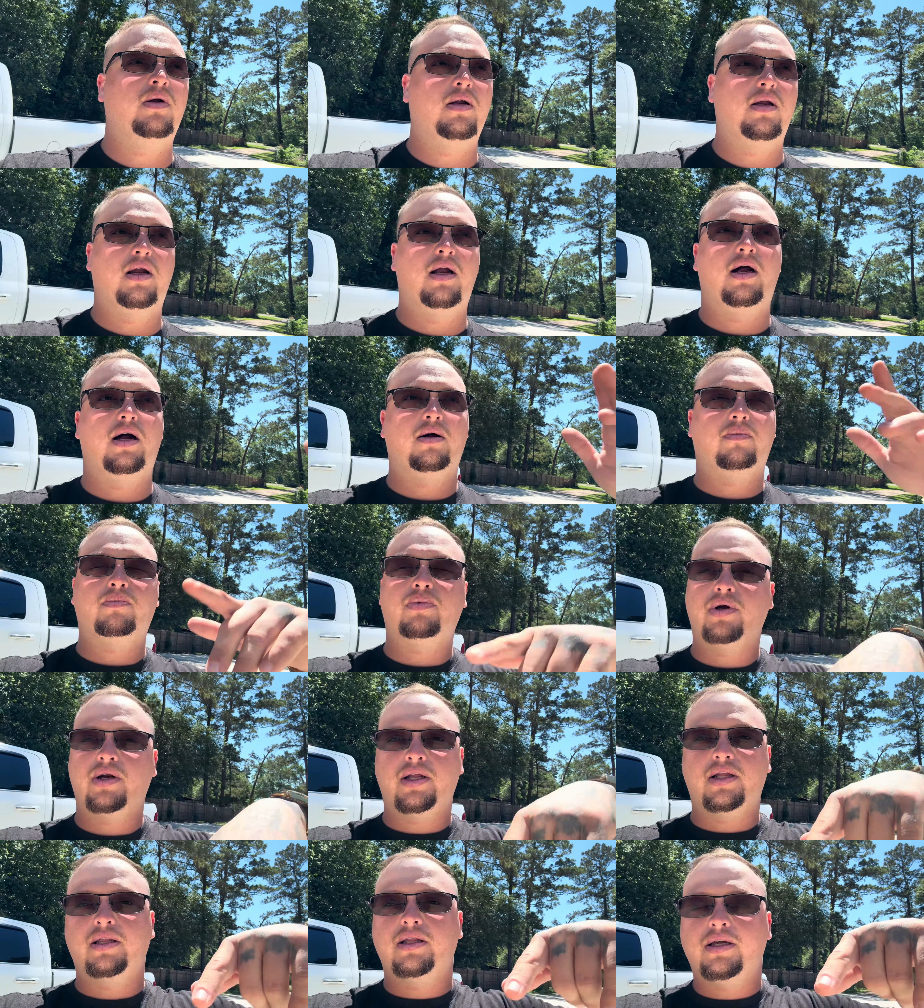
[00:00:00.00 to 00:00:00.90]
I'll
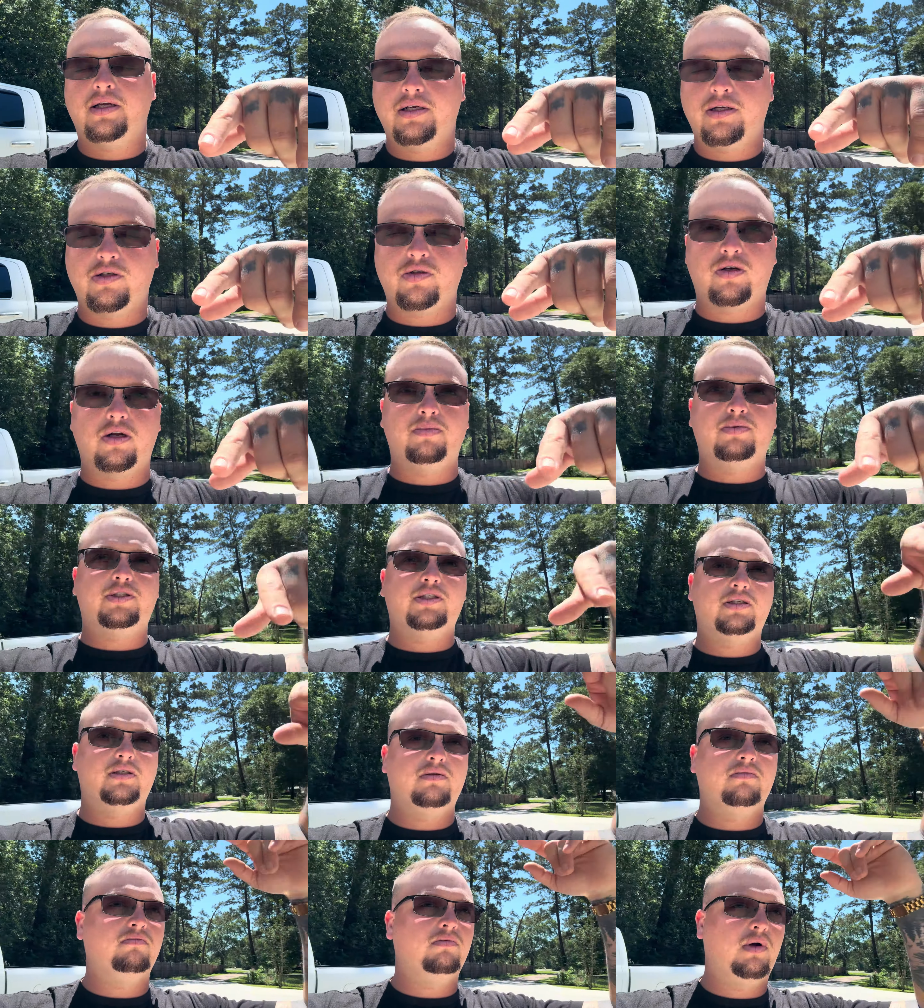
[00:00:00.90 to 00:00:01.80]
put in the
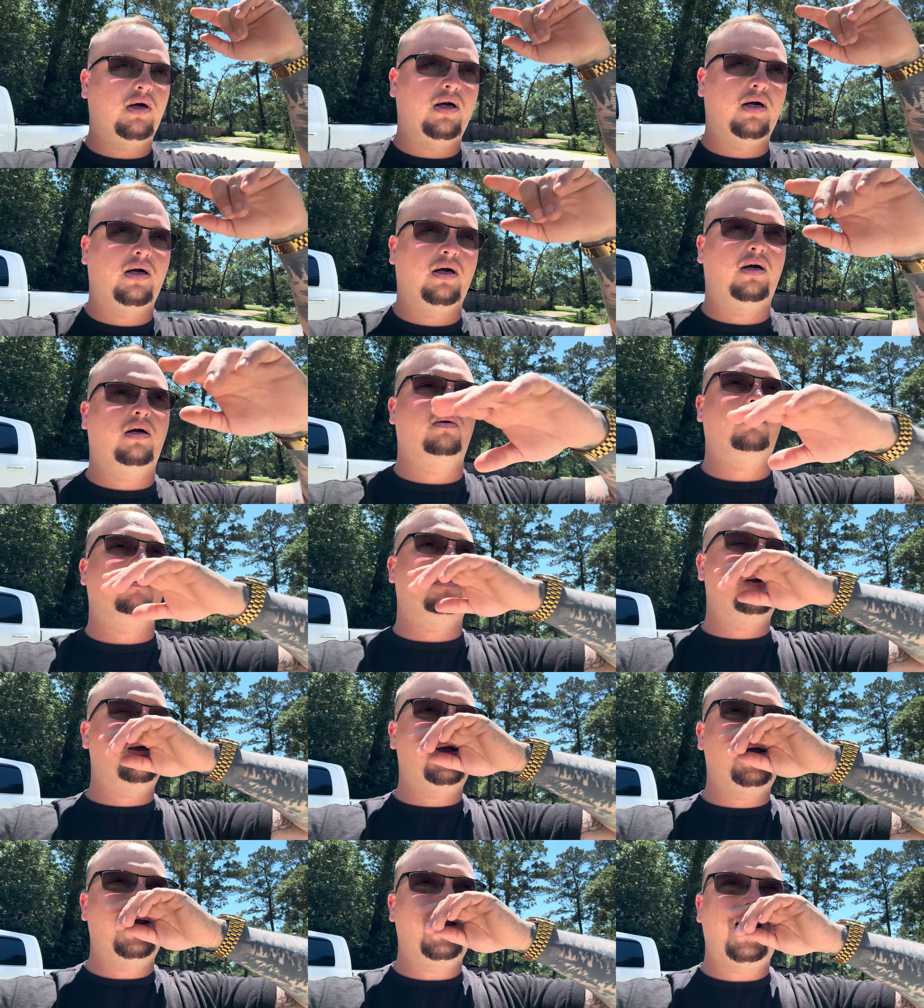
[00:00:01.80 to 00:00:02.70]
description,
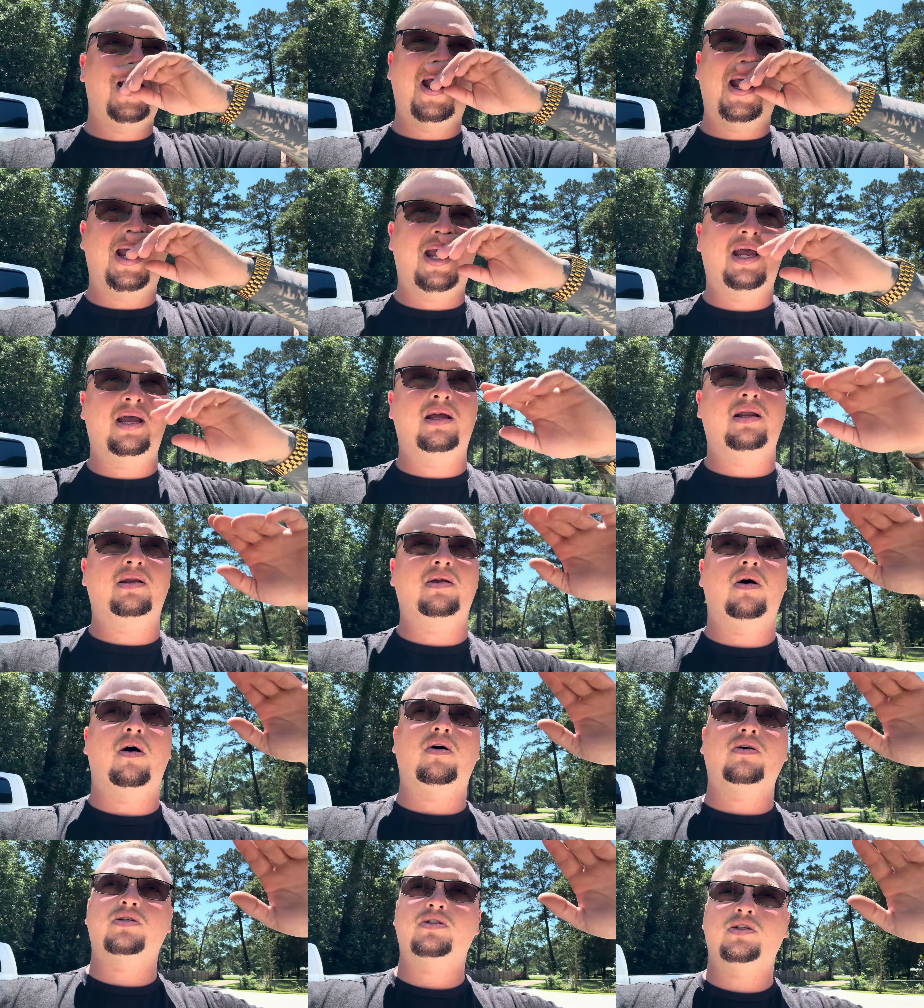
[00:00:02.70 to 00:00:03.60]
and
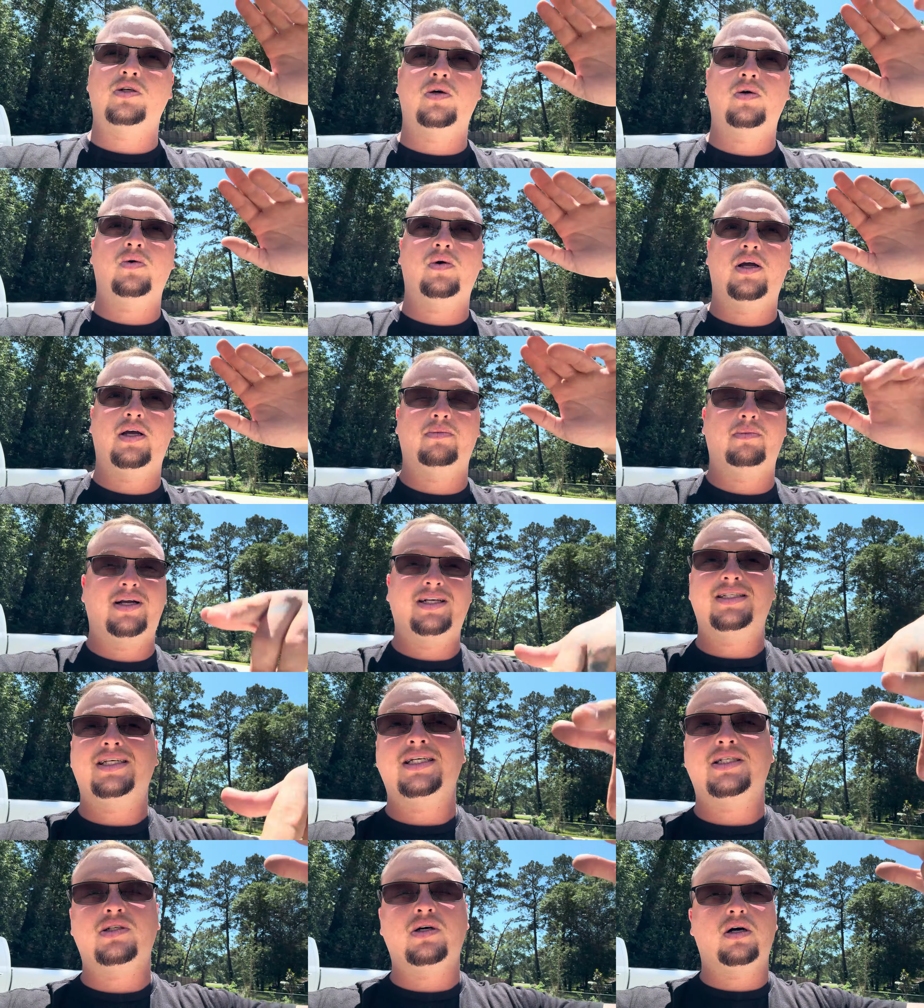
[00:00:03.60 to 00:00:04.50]
also my
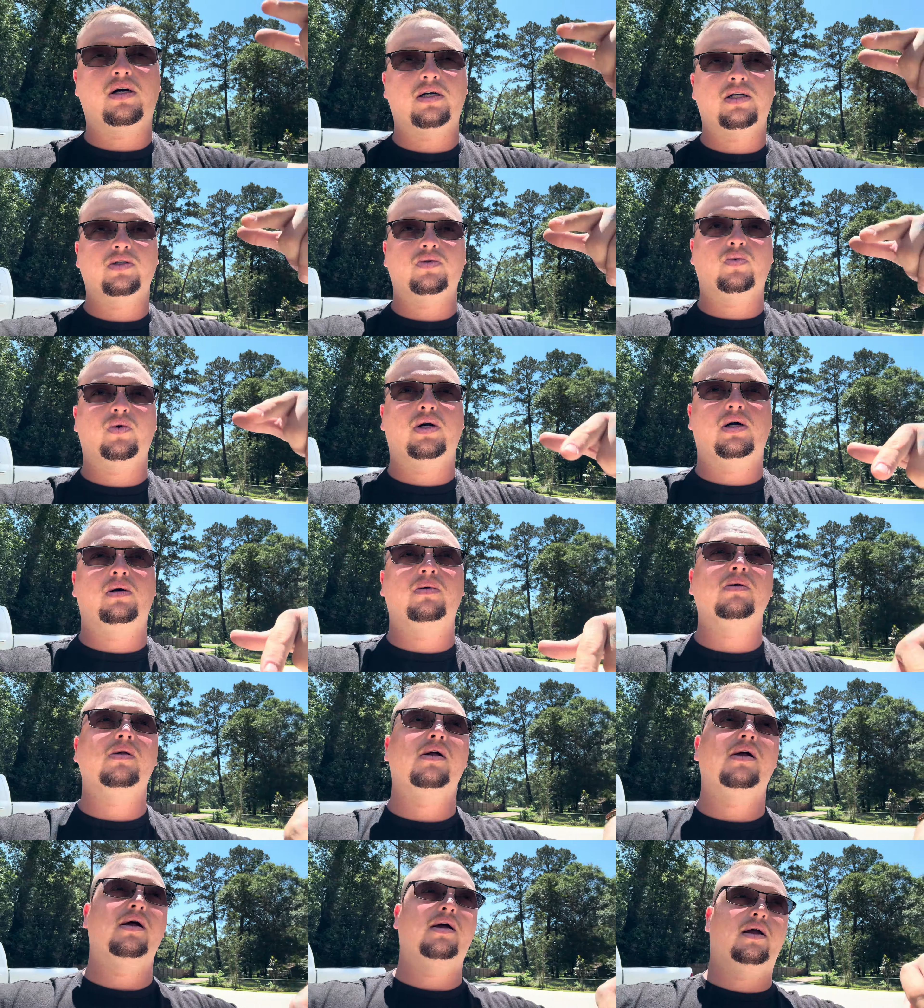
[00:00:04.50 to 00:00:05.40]
TikTok as well,
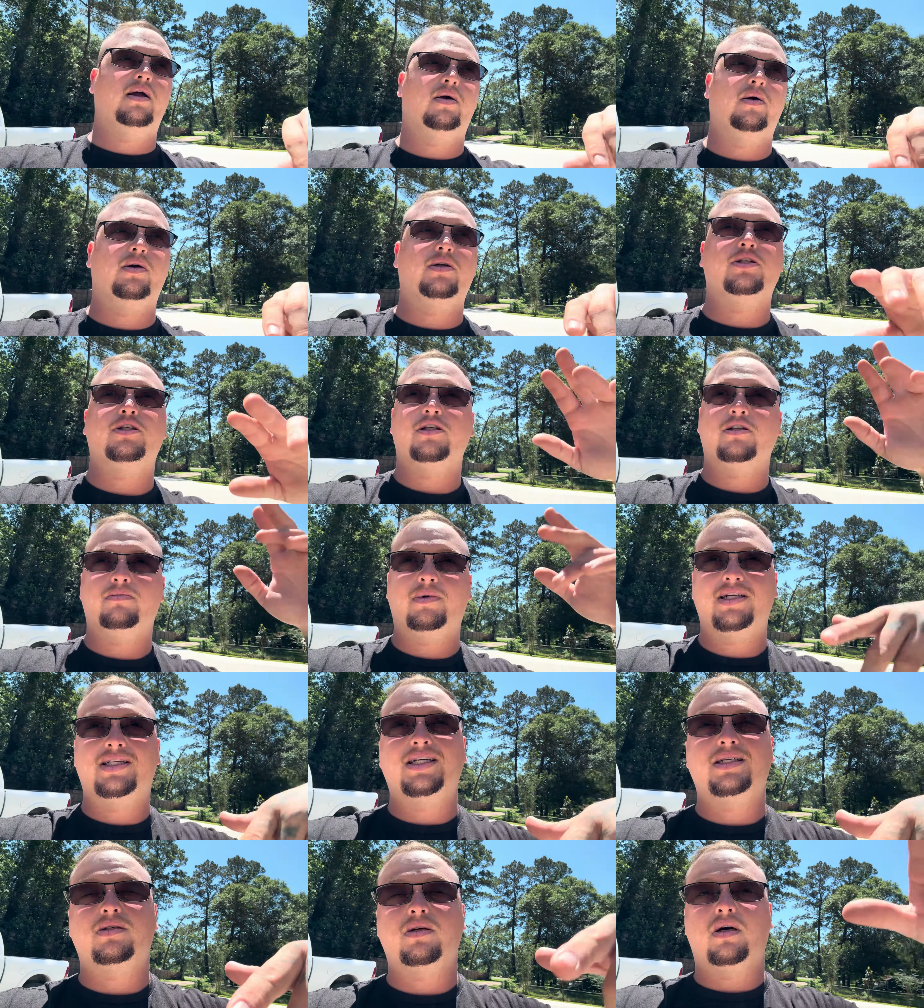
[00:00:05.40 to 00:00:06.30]
which is, my
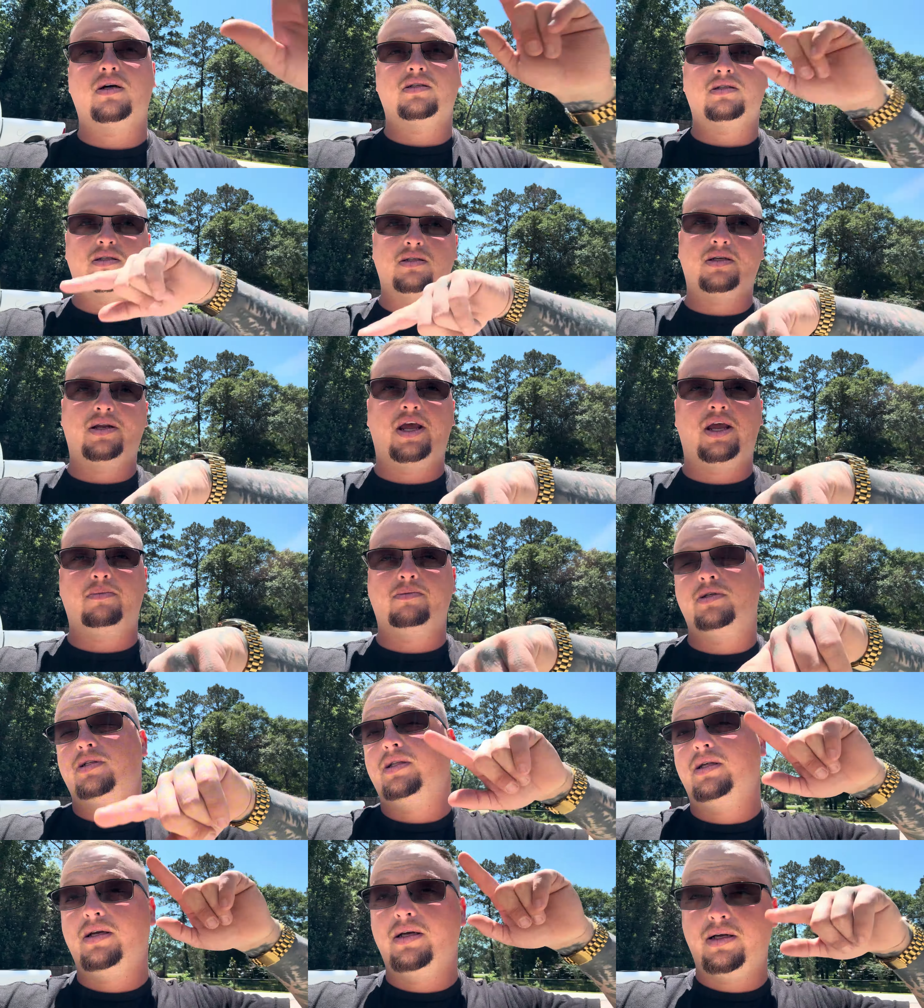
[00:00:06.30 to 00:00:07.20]
TikTok's the name
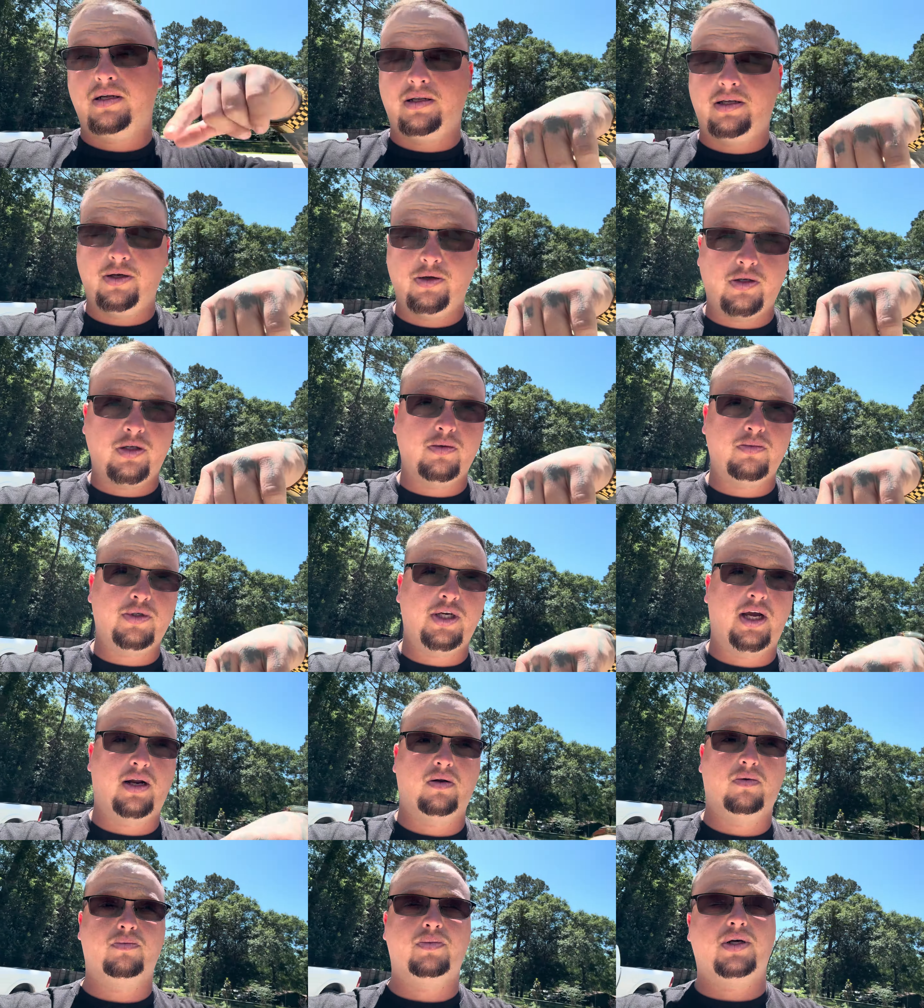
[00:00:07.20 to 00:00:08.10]
is the YouTube channel.